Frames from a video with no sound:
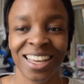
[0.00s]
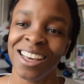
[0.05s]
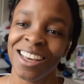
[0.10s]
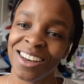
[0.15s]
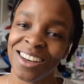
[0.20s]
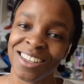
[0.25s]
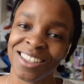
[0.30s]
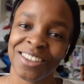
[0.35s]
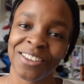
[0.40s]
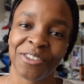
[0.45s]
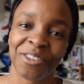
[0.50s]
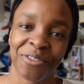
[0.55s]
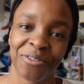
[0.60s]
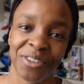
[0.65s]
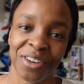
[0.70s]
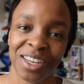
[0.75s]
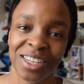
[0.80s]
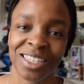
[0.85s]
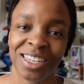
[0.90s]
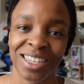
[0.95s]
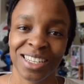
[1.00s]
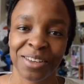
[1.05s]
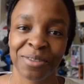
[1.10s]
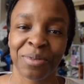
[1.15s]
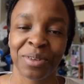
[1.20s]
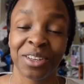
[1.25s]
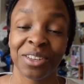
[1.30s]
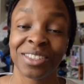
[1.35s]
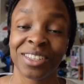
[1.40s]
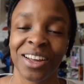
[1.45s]
Because if you're first year,
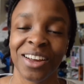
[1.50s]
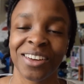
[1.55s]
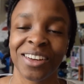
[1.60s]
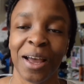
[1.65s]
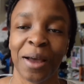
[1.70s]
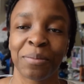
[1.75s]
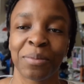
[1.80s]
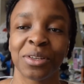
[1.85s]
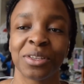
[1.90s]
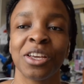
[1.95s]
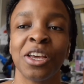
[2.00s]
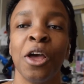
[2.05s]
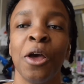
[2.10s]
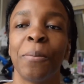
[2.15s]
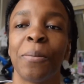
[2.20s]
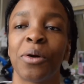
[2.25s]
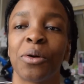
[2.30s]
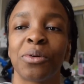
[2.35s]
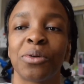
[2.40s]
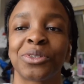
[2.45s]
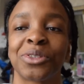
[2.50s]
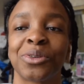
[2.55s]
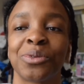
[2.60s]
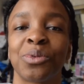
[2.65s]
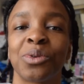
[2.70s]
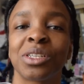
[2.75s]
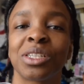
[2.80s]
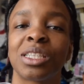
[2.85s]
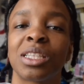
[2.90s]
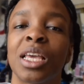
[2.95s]
typically stay on campus, but also
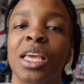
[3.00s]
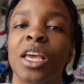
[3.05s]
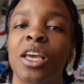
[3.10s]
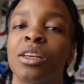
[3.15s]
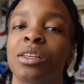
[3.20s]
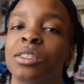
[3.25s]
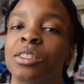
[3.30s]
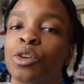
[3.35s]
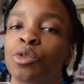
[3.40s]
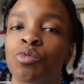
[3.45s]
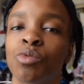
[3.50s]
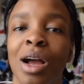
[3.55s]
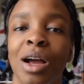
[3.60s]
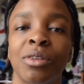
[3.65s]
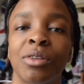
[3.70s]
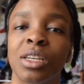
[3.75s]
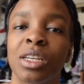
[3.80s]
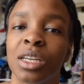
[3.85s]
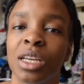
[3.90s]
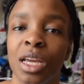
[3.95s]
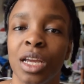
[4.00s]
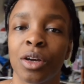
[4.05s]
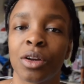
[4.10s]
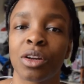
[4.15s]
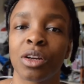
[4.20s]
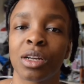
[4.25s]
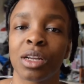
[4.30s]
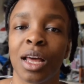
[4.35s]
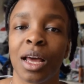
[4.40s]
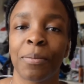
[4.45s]
what's the surrounding
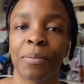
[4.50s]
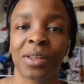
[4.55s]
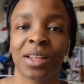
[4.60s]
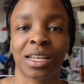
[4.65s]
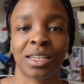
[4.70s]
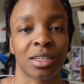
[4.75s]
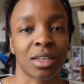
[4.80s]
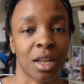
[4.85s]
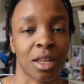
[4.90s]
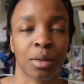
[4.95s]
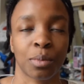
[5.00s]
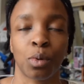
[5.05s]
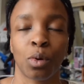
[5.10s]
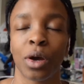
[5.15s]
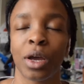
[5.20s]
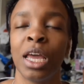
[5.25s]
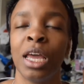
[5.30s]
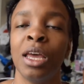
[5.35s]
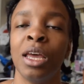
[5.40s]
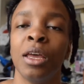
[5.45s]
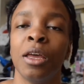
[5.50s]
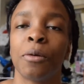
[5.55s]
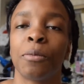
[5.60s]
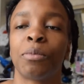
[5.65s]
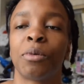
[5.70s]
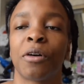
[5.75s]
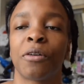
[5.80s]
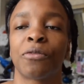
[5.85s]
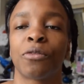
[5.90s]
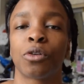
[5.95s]
area like? But that's another point.
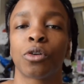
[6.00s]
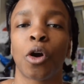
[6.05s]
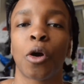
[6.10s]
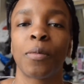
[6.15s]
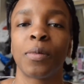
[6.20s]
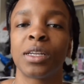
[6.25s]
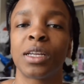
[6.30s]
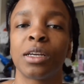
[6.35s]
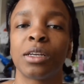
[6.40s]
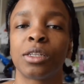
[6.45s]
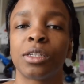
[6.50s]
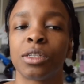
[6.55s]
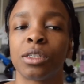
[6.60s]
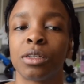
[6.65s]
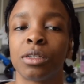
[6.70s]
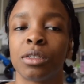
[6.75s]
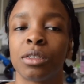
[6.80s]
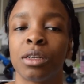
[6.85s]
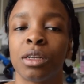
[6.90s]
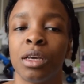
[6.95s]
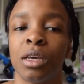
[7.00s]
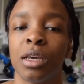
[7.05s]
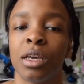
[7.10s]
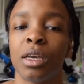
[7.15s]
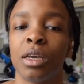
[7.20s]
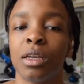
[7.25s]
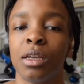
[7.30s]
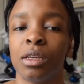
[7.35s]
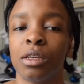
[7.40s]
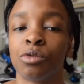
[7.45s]
But for accommodation,
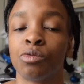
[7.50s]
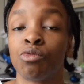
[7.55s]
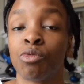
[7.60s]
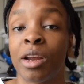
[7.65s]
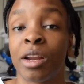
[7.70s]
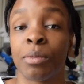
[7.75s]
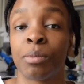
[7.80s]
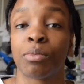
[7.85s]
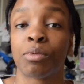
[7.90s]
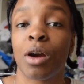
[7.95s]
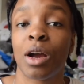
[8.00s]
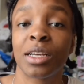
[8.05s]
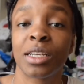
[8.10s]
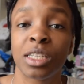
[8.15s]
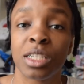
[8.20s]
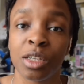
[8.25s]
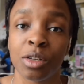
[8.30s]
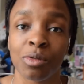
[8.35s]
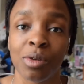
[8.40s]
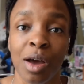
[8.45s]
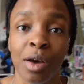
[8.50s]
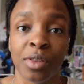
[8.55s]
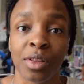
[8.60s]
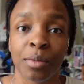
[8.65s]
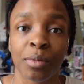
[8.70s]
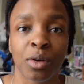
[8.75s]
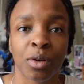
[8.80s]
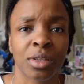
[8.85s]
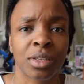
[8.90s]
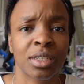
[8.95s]
is rent pricey around there?
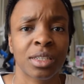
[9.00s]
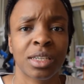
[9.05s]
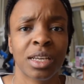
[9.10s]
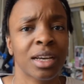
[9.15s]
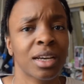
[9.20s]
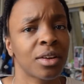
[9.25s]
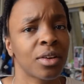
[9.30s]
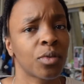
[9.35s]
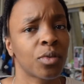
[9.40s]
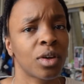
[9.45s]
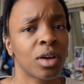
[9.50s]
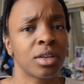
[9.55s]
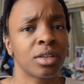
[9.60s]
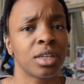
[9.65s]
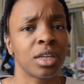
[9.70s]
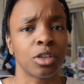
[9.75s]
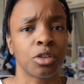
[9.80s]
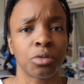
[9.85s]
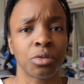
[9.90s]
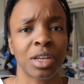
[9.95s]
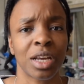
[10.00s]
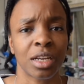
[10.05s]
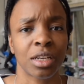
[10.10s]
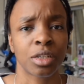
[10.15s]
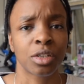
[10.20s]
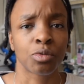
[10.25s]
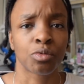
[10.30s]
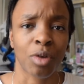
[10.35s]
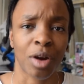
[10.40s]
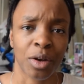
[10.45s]
Because in second and third year, you tend
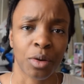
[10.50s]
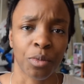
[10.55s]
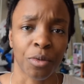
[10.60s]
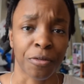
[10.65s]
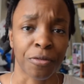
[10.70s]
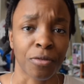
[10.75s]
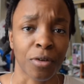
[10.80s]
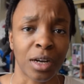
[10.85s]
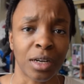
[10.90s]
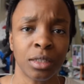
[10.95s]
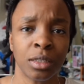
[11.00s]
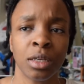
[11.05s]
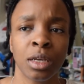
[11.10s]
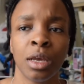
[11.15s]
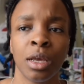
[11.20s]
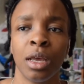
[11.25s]
to rent with friends.